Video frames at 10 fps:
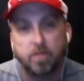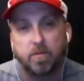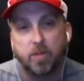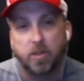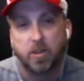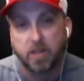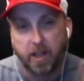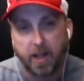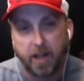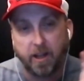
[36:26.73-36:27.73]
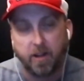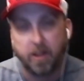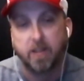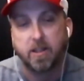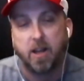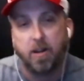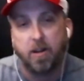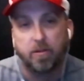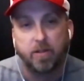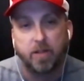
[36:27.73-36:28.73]
look to say, hey, that's kind of
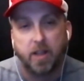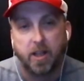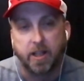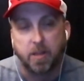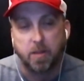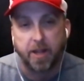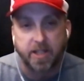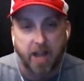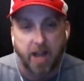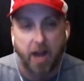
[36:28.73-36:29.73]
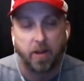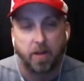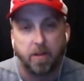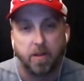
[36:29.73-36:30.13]
like some of that style that